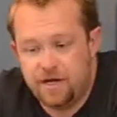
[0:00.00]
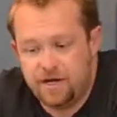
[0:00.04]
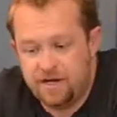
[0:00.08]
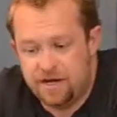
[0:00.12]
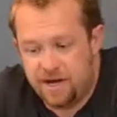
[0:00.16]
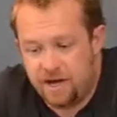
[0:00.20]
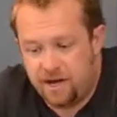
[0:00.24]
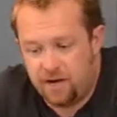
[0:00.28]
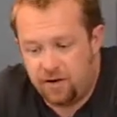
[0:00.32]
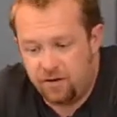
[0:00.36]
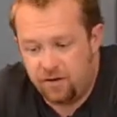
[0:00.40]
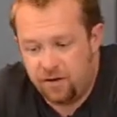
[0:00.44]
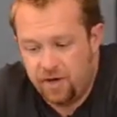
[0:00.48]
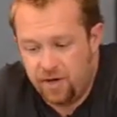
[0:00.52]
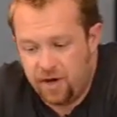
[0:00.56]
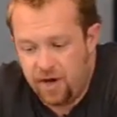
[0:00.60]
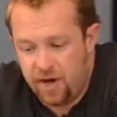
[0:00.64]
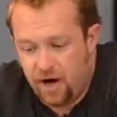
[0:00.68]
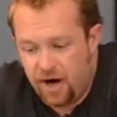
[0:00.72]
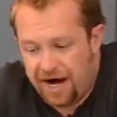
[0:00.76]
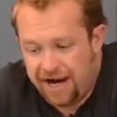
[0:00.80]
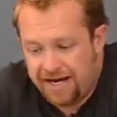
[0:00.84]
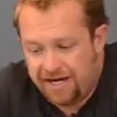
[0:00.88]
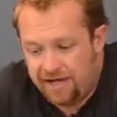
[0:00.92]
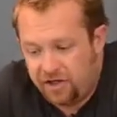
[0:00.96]
Now,
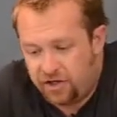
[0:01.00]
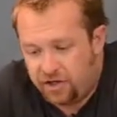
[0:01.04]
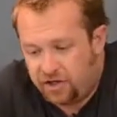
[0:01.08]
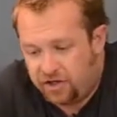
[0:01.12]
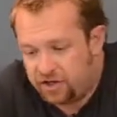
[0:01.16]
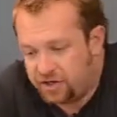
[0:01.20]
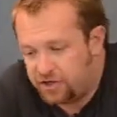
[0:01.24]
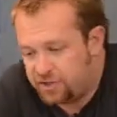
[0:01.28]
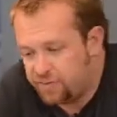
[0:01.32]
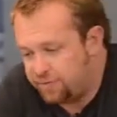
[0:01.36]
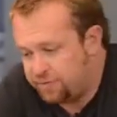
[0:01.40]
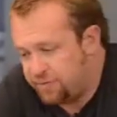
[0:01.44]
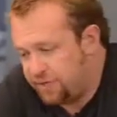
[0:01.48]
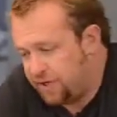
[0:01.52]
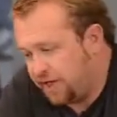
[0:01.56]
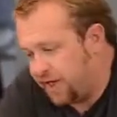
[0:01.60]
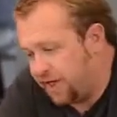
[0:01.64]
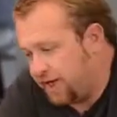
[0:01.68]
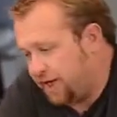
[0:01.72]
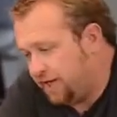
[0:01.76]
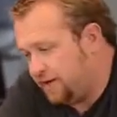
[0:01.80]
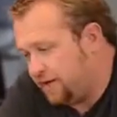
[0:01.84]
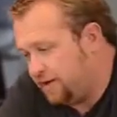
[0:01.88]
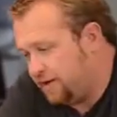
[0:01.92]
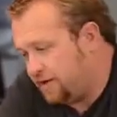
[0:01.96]
I could
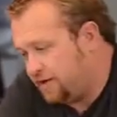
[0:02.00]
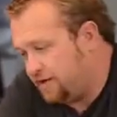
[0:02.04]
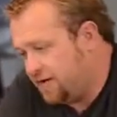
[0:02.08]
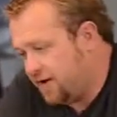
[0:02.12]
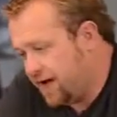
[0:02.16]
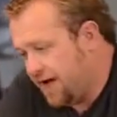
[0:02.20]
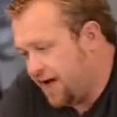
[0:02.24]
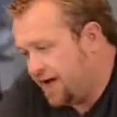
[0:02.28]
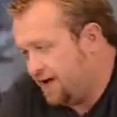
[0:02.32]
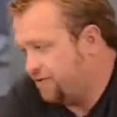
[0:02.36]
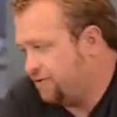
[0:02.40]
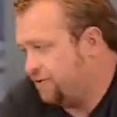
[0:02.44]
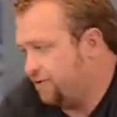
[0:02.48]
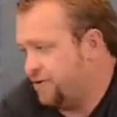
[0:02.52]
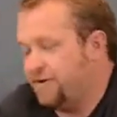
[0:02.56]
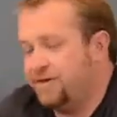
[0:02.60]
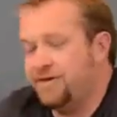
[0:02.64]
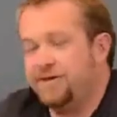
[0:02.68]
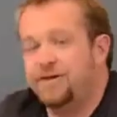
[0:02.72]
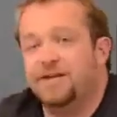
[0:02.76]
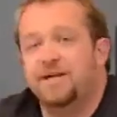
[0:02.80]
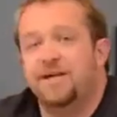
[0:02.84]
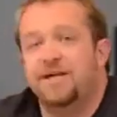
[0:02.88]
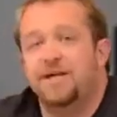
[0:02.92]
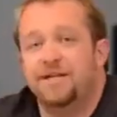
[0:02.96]
explain
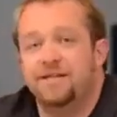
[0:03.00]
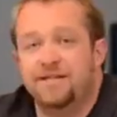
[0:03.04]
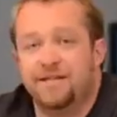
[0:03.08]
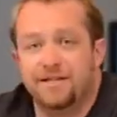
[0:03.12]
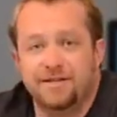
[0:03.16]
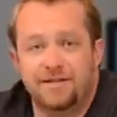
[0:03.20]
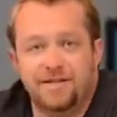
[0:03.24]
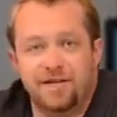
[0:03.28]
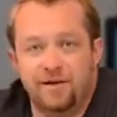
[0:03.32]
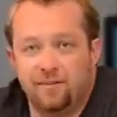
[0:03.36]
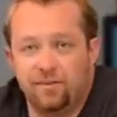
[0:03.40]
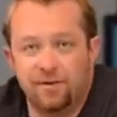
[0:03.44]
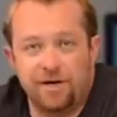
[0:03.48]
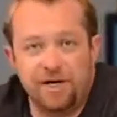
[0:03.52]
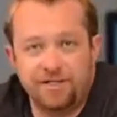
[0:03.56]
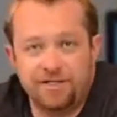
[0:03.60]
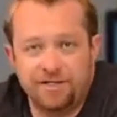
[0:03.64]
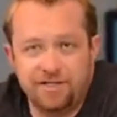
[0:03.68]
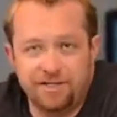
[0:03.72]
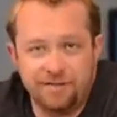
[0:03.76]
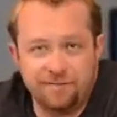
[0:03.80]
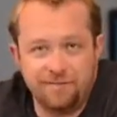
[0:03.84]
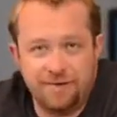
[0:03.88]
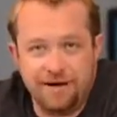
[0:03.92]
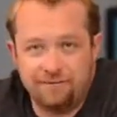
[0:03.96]
everything that the
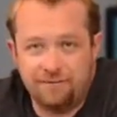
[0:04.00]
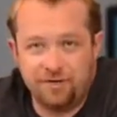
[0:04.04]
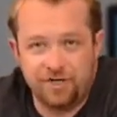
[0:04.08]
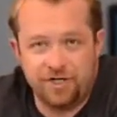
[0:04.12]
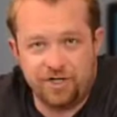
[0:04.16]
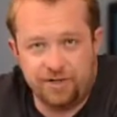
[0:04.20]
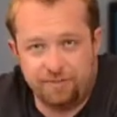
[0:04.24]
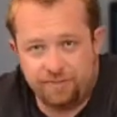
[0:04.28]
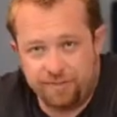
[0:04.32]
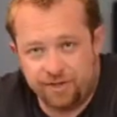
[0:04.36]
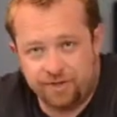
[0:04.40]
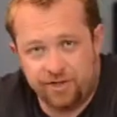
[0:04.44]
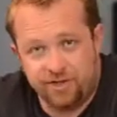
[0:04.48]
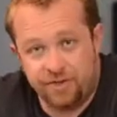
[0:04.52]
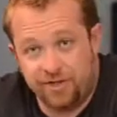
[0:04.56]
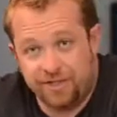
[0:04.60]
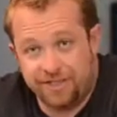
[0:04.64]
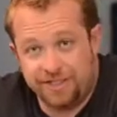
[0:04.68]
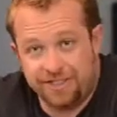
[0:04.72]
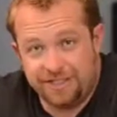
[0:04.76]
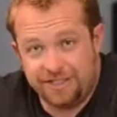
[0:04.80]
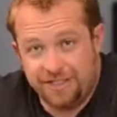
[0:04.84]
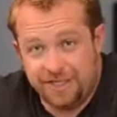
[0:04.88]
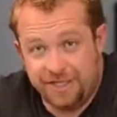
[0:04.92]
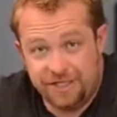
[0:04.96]
apprentice membership is
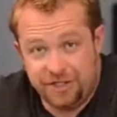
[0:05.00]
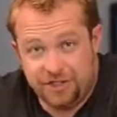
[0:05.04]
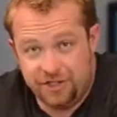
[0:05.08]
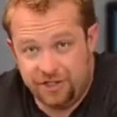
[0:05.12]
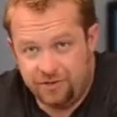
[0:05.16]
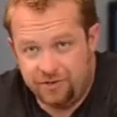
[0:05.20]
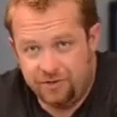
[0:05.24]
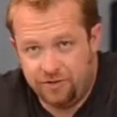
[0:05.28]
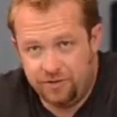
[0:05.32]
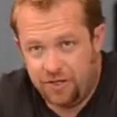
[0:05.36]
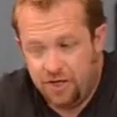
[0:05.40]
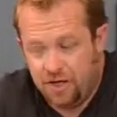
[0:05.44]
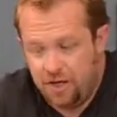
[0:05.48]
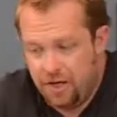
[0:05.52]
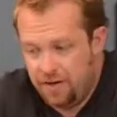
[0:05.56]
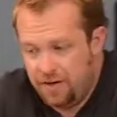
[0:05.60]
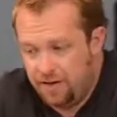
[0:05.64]
going to teach you,